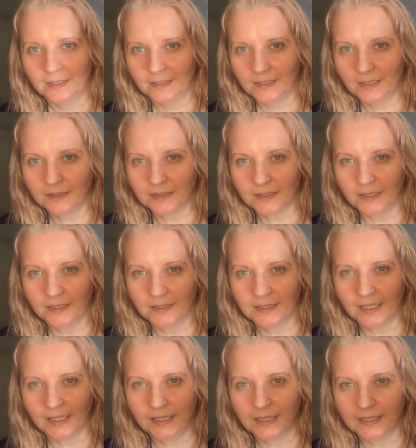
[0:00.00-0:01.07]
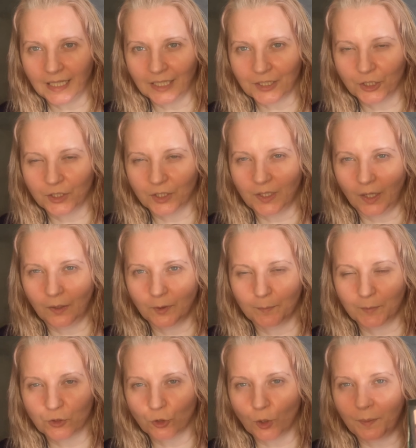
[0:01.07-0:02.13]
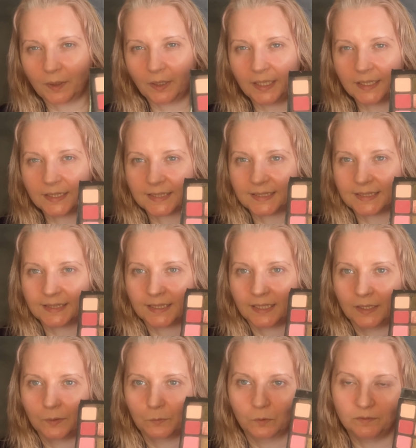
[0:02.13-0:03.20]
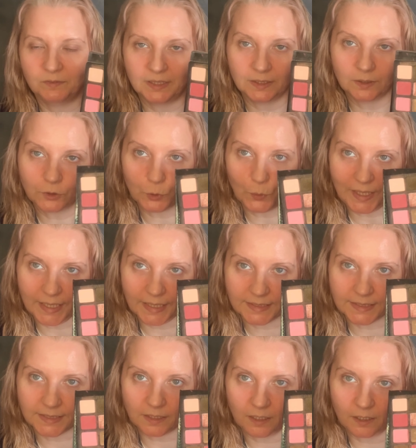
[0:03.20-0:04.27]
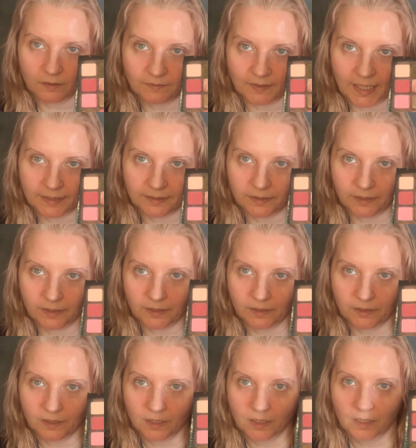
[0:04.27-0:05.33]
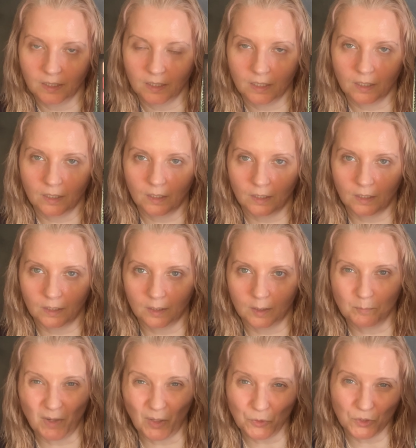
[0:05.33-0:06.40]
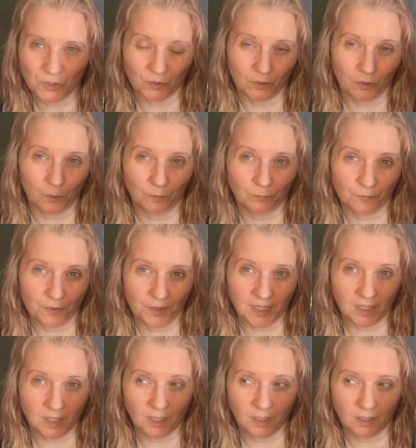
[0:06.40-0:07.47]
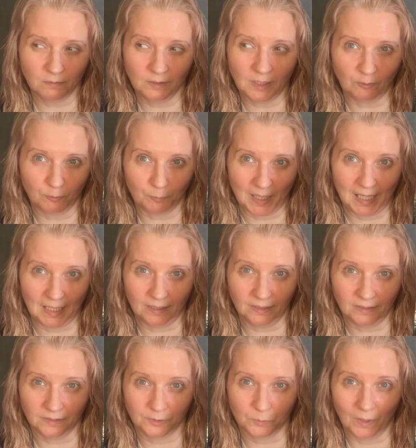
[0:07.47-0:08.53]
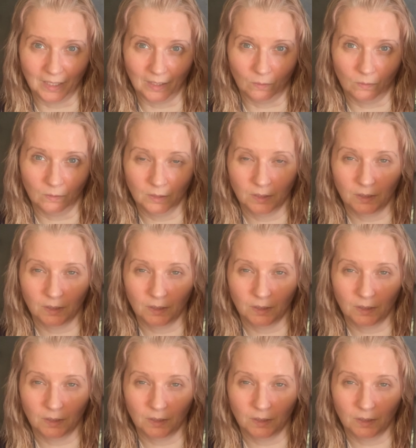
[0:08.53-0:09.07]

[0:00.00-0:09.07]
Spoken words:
this is the Natasha Denona Metropolis with a little twist. I've added in most of the Love palette as well.